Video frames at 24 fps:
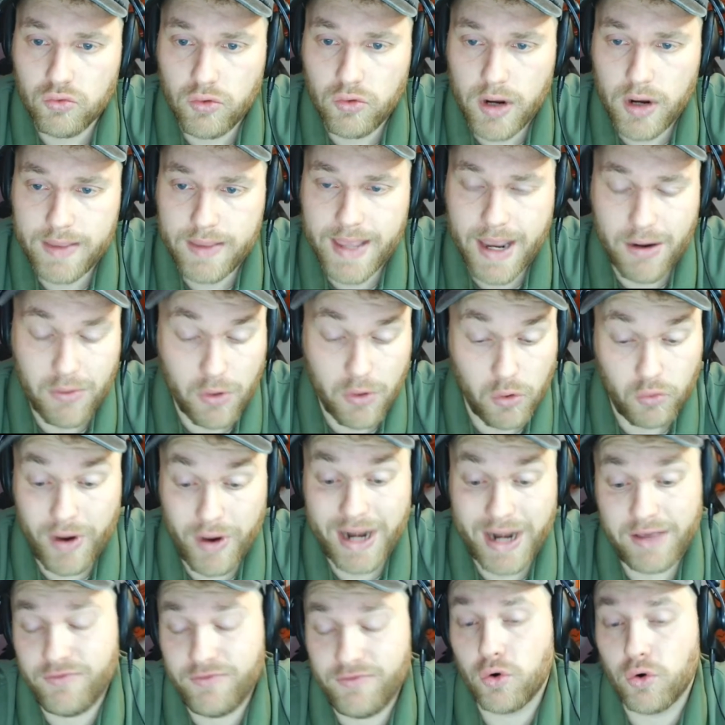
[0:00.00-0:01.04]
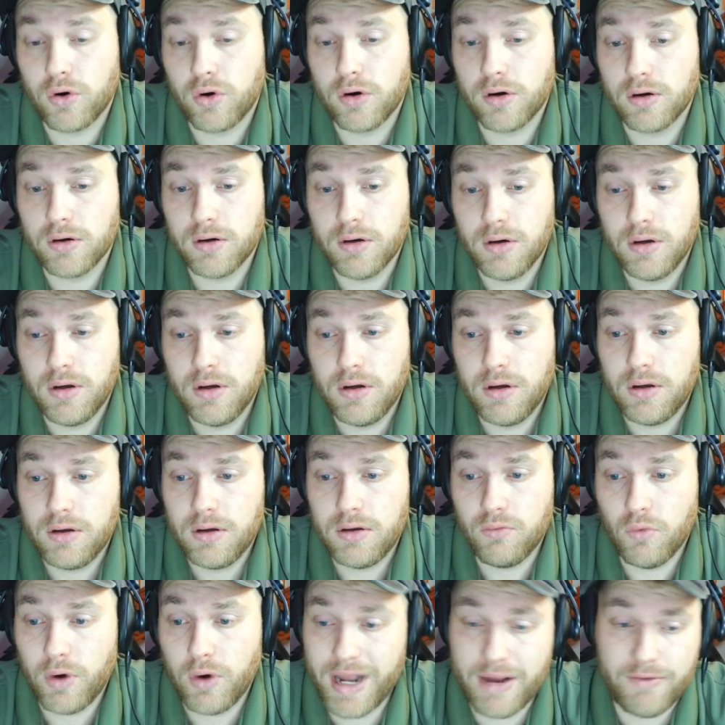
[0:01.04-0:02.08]
and they were ready for
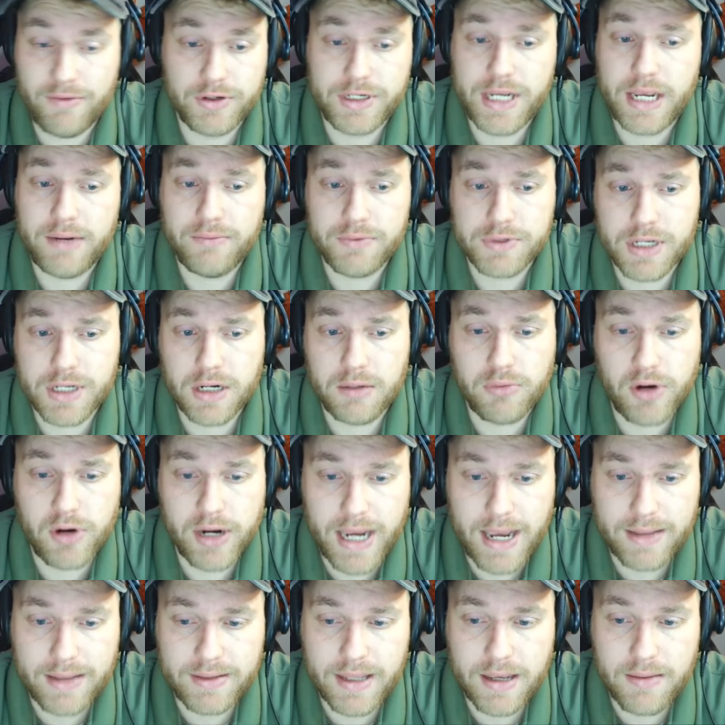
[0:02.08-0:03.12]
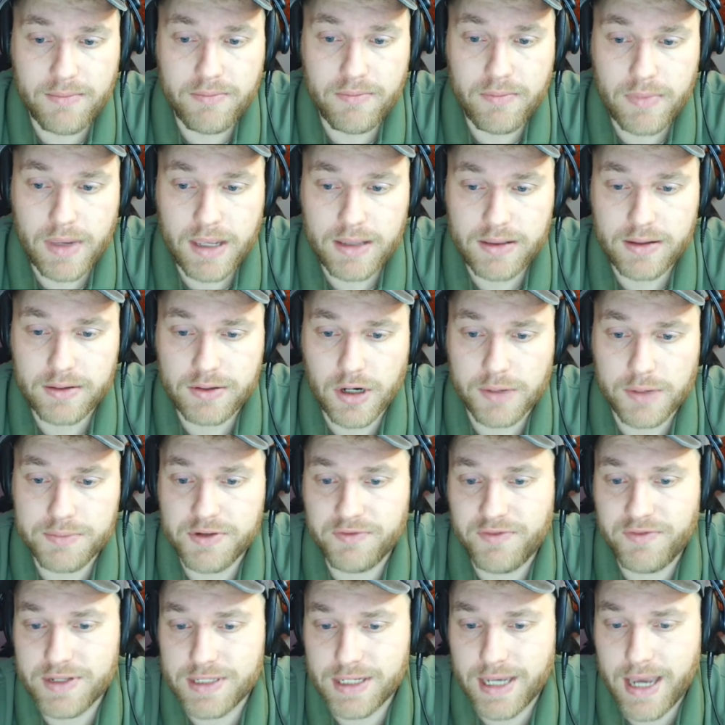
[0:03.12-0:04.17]
whatever Dayton was going to bring at them in the terms
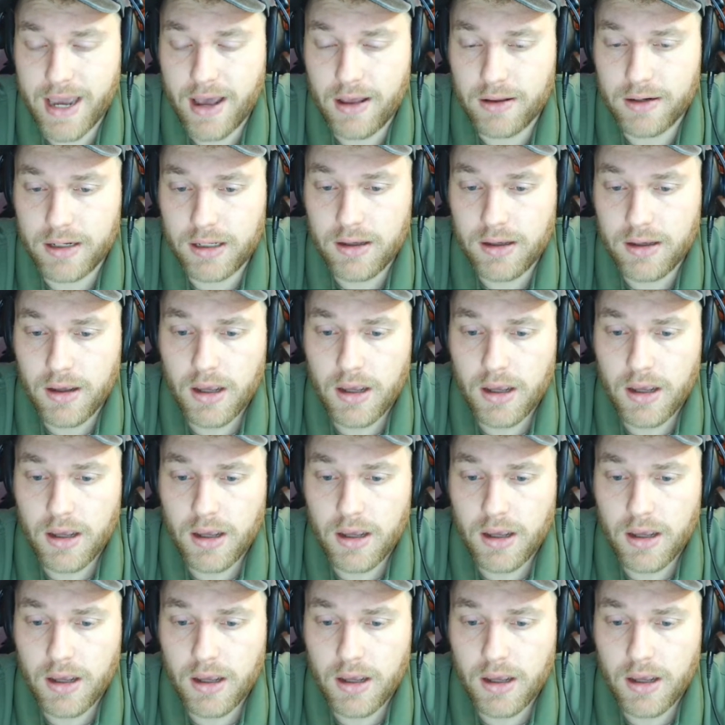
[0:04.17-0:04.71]
of physicality.